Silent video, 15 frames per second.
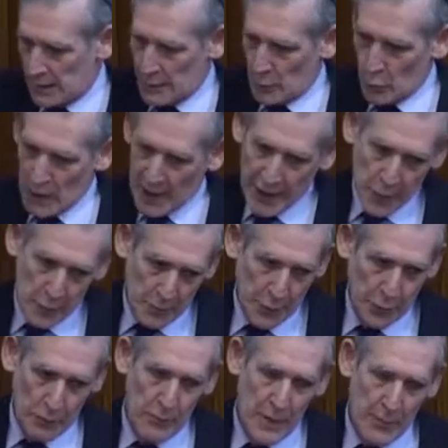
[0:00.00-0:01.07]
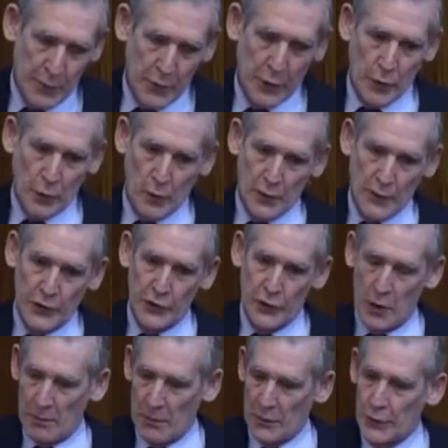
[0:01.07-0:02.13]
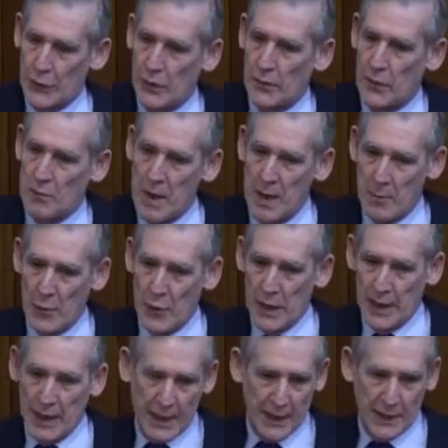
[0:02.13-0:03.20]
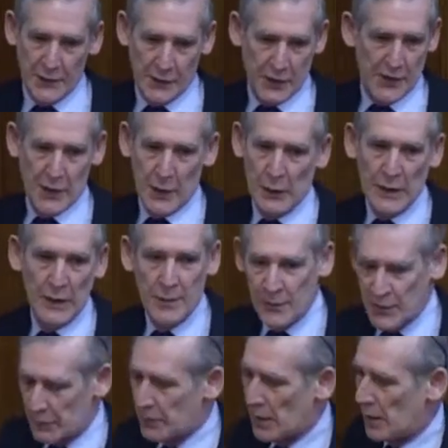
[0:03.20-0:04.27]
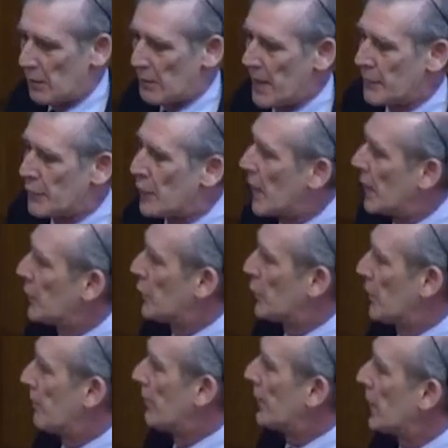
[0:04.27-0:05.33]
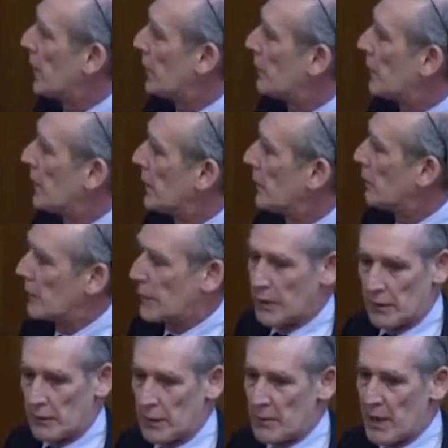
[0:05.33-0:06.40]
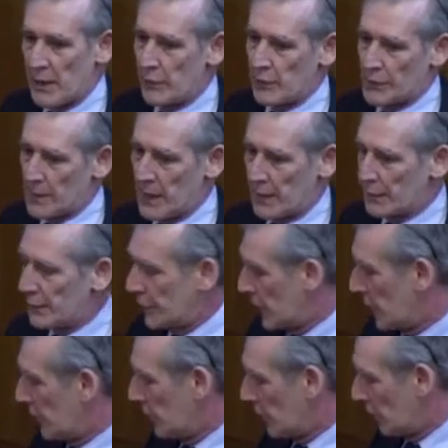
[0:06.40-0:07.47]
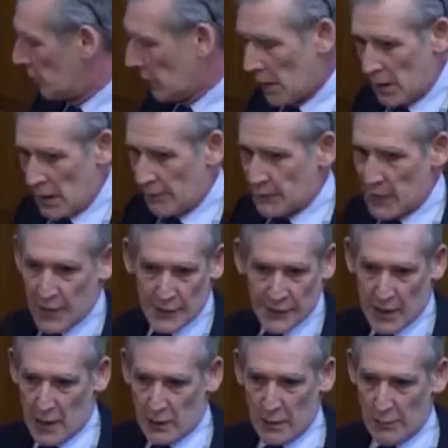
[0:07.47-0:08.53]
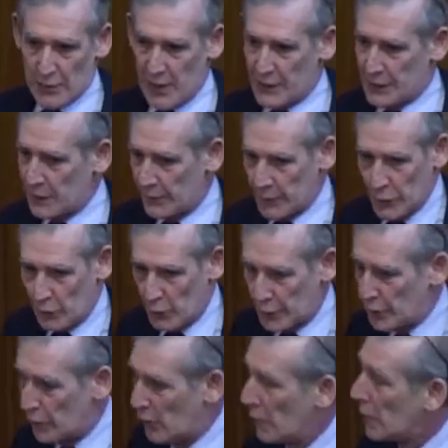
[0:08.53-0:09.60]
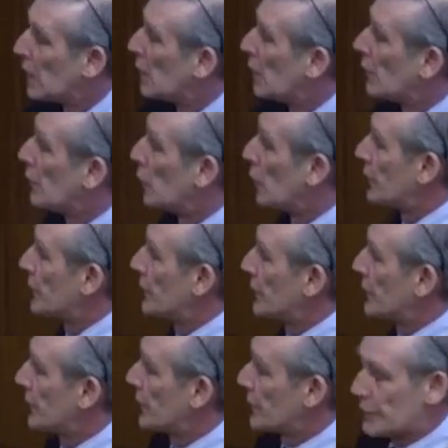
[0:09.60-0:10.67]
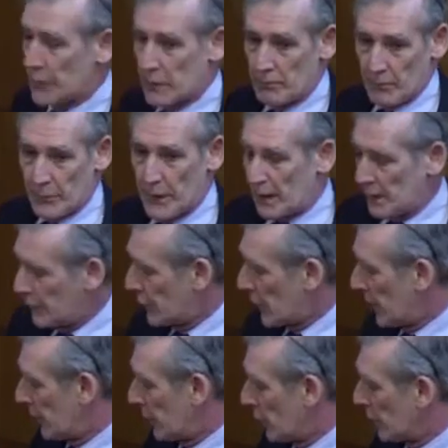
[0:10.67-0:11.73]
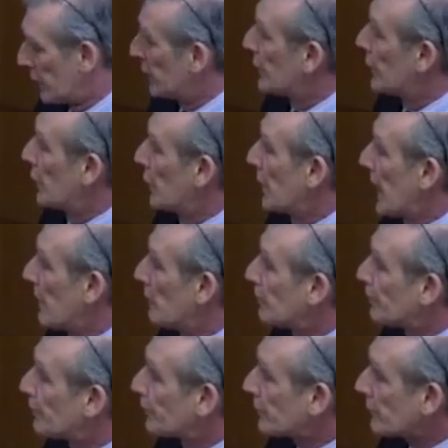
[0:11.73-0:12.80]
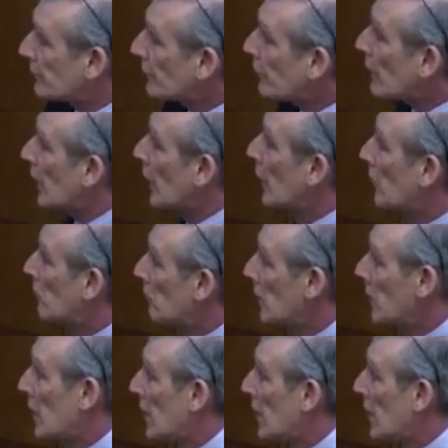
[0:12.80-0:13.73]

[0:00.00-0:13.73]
the way you put memory, or the geometry of the memory, is only limited by imagination in many respects. You can have tensile, compressive, torsional forces. It's fairly straightforward to do that.